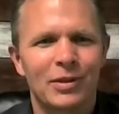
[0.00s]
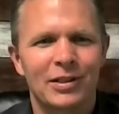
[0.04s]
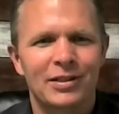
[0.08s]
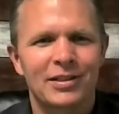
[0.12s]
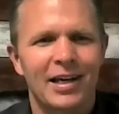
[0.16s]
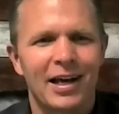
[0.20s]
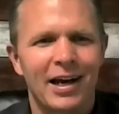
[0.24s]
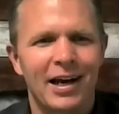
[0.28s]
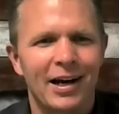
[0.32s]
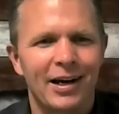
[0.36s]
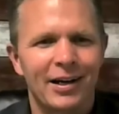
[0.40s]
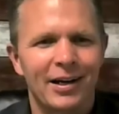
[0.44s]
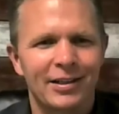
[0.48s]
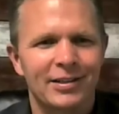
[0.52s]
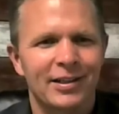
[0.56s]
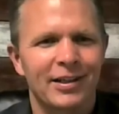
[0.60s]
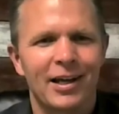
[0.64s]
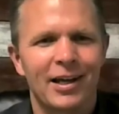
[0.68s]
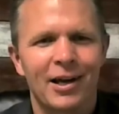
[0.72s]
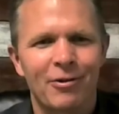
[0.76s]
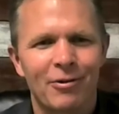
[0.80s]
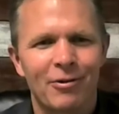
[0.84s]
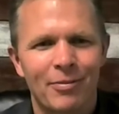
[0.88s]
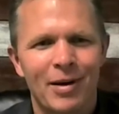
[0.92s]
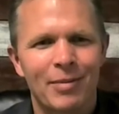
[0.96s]
the tires. And
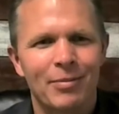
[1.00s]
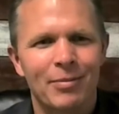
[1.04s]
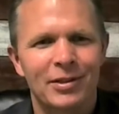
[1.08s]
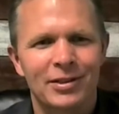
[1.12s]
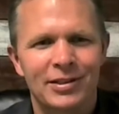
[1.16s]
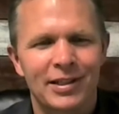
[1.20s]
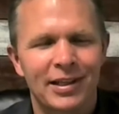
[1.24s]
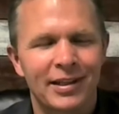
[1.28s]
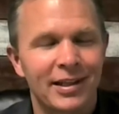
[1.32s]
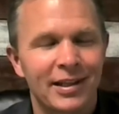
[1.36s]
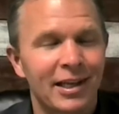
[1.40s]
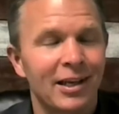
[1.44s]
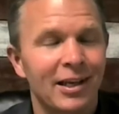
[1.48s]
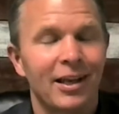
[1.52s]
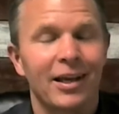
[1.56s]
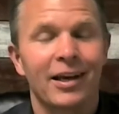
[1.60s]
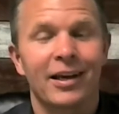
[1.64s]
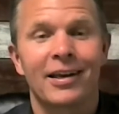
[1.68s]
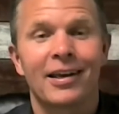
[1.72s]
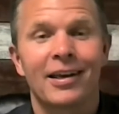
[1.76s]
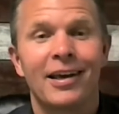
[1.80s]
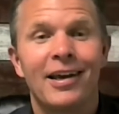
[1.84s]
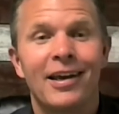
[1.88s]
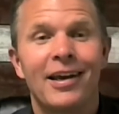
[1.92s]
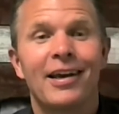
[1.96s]
I remember seeing that
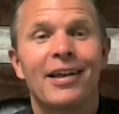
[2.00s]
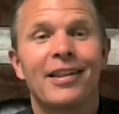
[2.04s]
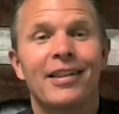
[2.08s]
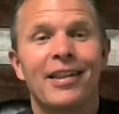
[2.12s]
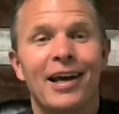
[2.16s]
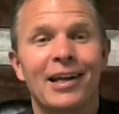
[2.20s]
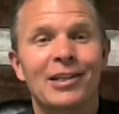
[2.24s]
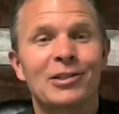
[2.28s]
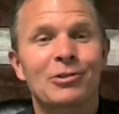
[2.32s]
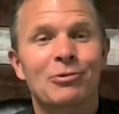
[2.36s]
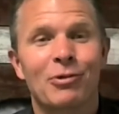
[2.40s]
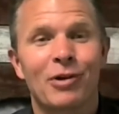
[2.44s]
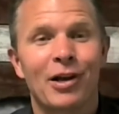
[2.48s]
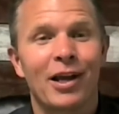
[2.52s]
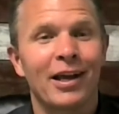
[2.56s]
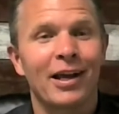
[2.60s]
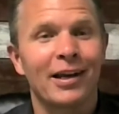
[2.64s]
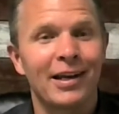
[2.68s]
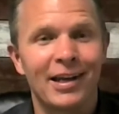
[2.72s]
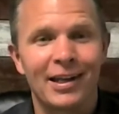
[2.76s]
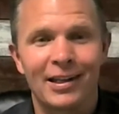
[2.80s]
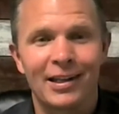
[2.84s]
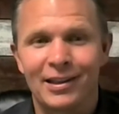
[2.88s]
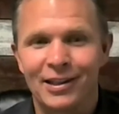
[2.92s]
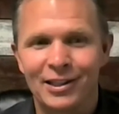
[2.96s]
like, that's what I
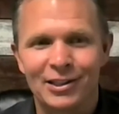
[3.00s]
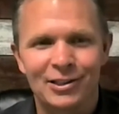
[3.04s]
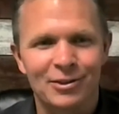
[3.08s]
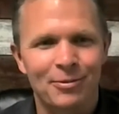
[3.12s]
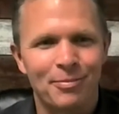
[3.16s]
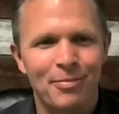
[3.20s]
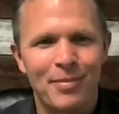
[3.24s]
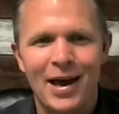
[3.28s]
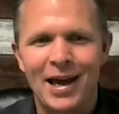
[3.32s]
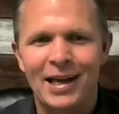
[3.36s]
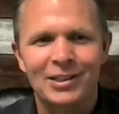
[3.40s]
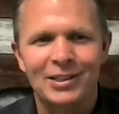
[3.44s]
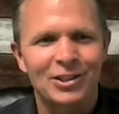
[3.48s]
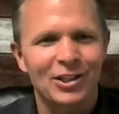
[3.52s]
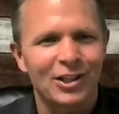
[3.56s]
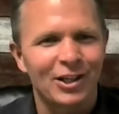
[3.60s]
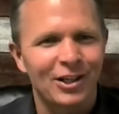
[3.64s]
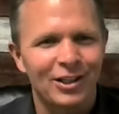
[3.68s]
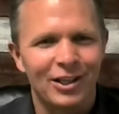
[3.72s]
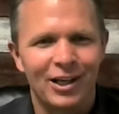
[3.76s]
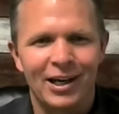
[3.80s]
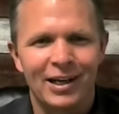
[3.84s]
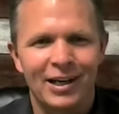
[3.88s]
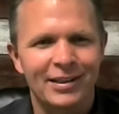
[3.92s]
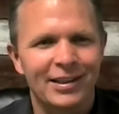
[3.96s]
need, this magic
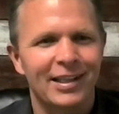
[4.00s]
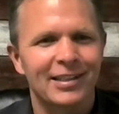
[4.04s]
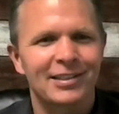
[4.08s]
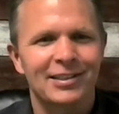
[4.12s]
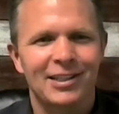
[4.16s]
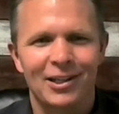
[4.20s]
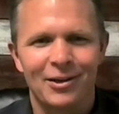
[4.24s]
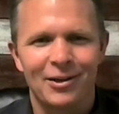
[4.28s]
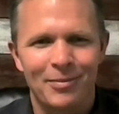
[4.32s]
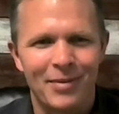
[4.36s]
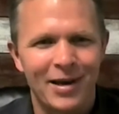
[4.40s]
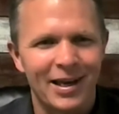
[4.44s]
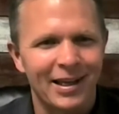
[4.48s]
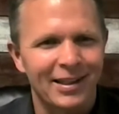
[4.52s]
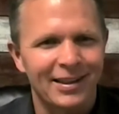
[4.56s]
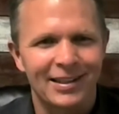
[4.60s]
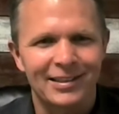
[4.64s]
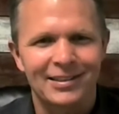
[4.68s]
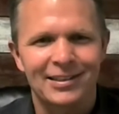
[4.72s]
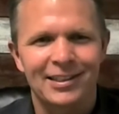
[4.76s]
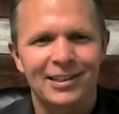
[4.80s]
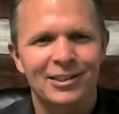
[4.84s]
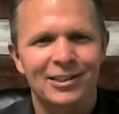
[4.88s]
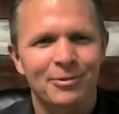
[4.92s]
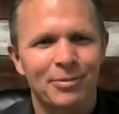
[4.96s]
cloth that's going to make
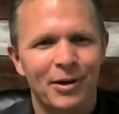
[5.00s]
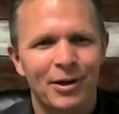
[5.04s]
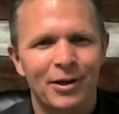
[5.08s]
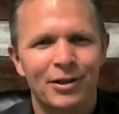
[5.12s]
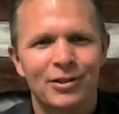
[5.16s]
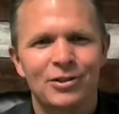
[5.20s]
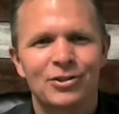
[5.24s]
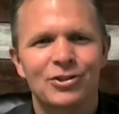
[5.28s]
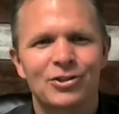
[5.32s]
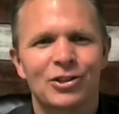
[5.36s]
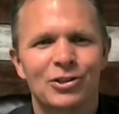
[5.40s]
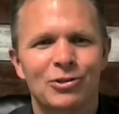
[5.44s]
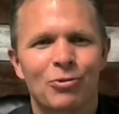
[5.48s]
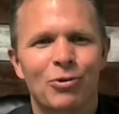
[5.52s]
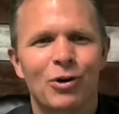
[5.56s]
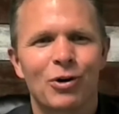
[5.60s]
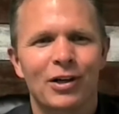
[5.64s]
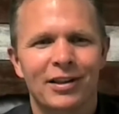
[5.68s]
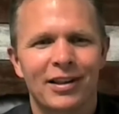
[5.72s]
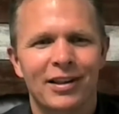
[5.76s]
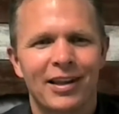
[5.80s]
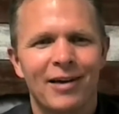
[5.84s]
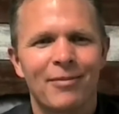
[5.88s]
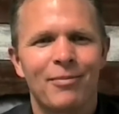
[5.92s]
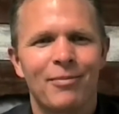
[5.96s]
this experience just
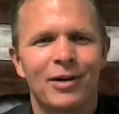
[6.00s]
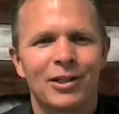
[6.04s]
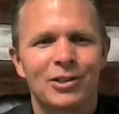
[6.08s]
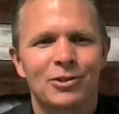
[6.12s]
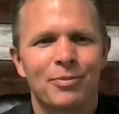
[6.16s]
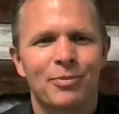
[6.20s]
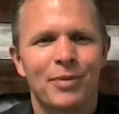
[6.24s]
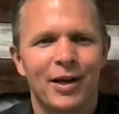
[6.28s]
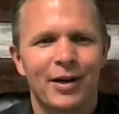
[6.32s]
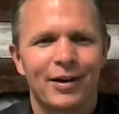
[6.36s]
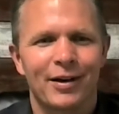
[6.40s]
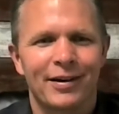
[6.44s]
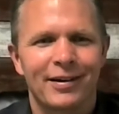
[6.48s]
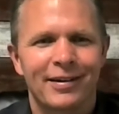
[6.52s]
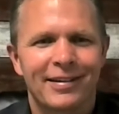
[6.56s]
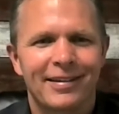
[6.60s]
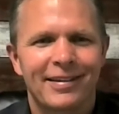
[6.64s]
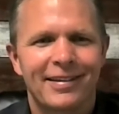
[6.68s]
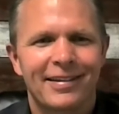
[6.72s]
work that much better.